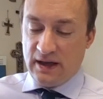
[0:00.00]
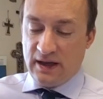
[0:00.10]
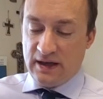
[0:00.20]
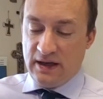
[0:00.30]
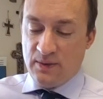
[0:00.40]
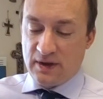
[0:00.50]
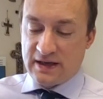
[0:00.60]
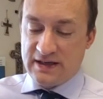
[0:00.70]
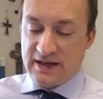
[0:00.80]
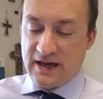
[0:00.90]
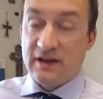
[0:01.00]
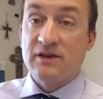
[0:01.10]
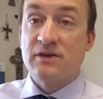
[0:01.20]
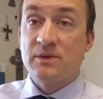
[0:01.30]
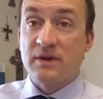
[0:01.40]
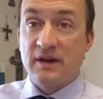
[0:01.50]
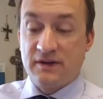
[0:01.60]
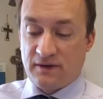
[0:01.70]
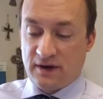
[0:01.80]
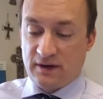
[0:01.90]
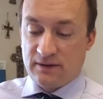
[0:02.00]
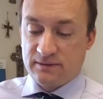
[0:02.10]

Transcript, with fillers: and he will contend with Israel.